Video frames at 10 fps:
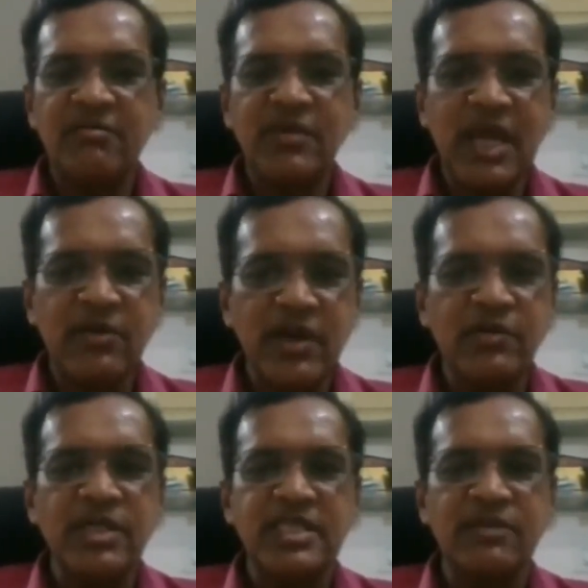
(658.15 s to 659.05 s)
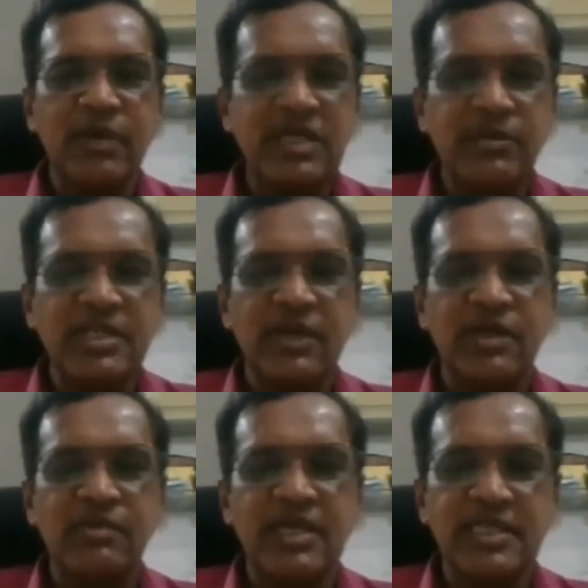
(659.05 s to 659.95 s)
we have everything, whatever is
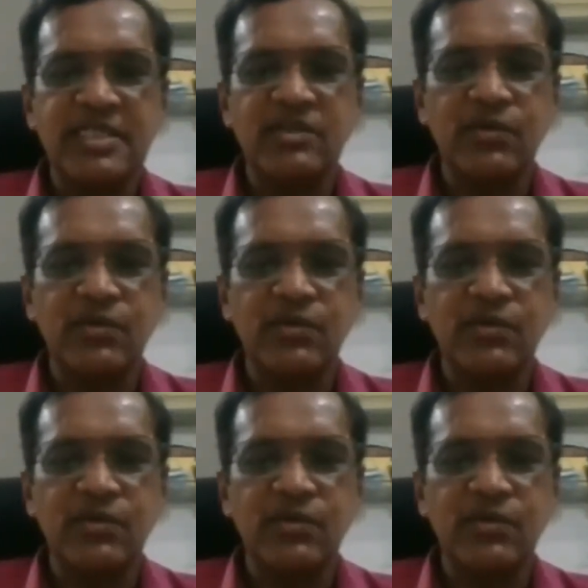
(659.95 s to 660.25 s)
available in the rest of the